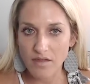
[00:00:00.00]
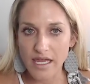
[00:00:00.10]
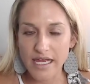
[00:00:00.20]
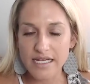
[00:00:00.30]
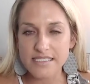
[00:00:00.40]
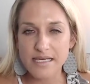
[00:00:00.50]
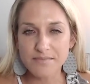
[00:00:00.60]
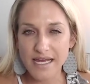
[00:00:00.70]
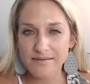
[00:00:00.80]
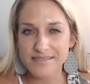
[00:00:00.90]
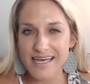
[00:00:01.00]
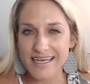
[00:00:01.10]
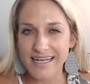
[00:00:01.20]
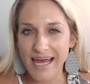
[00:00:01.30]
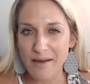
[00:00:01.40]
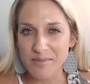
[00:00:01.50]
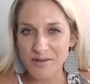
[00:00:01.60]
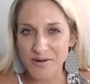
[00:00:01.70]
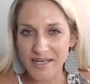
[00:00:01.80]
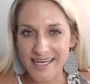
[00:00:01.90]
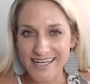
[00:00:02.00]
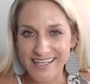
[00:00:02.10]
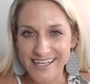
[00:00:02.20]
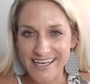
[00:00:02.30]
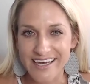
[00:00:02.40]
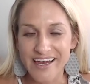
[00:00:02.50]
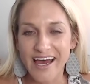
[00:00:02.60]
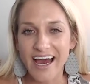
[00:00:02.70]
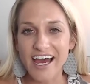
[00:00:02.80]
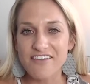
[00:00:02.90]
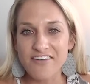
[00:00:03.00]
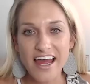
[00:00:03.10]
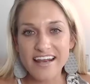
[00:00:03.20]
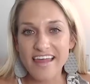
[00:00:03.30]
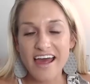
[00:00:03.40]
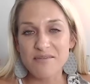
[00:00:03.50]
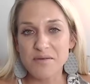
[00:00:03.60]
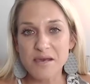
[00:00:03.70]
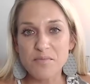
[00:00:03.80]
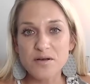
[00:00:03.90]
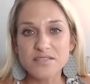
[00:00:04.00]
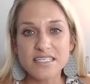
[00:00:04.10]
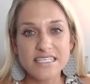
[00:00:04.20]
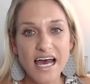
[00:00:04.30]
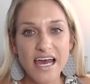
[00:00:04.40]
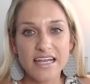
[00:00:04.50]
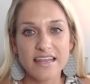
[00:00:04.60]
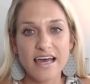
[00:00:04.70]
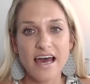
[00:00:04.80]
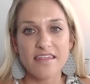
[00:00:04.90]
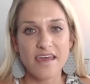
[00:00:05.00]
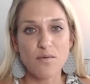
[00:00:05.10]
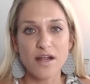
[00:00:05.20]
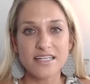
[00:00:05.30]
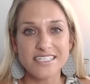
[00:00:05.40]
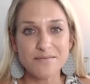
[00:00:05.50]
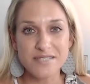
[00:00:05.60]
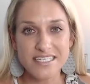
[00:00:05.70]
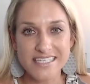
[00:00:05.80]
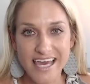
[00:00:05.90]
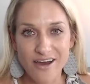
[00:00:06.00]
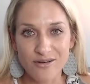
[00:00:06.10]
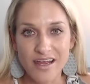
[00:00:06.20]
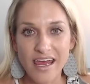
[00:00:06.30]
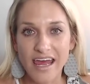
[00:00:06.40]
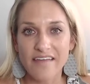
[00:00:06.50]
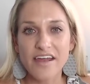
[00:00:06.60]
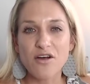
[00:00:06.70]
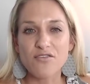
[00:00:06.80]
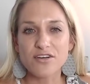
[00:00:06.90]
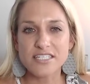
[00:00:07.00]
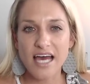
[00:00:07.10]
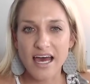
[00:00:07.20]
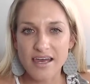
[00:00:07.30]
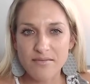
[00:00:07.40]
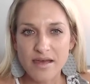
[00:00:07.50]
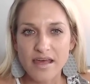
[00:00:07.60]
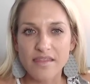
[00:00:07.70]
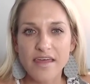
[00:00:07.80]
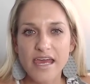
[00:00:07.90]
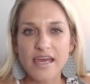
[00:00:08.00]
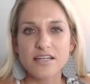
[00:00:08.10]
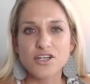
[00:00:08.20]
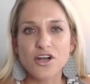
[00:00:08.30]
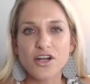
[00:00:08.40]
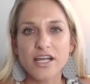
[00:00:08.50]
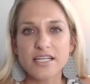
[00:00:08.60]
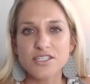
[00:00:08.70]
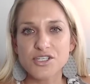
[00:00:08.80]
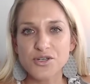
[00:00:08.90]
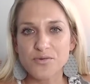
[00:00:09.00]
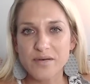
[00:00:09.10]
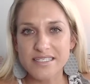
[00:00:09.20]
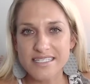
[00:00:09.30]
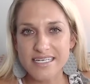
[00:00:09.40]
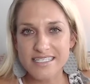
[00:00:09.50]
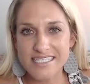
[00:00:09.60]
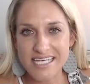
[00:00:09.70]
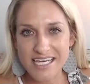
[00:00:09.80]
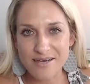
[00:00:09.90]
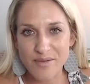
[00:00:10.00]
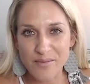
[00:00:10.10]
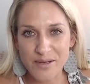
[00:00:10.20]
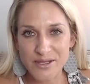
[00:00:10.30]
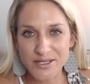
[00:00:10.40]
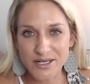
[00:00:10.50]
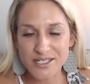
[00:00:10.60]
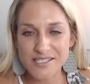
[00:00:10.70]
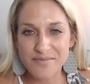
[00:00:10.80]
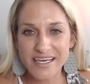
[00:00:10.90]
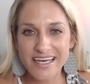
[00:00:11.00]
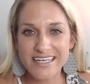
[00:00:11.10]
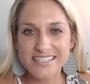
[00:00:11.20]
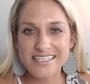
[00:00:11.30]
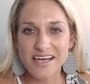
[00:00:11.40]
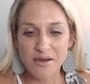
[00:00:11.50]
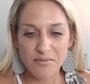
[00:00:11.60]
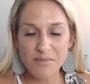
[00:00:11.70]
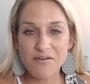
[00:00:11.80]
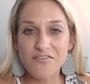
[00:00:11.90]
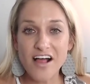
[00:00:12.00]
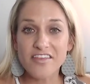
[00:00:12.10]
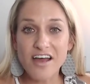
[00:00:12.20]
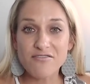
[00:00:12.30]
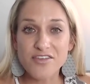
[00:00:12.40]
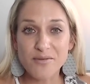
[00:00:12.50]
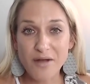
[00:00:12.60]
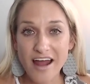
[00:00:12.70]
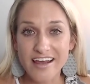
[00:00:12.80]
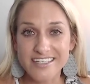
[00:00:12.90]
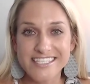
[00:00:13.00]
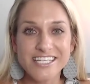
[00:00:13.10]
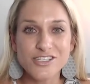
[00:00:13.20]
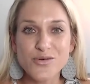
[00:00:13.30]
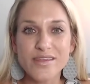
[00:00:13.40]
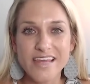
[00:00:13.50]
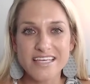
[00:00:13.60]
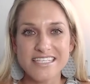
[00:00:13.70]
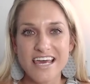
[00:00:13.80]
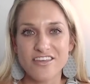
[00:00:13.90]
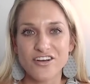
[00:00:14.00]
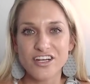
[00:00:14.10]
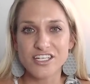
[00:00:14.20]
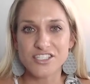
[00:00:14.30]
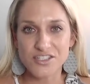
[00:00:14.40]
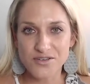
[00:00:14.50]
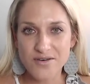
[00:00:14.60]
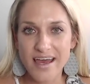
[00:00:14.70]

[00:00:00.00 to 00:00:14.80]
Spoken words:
And sometimes that can happen organically. I find that people decide that they want a deep discount. And then over time, they turn into business team builders because people fall in love with our products. They do what they say they're gonna do.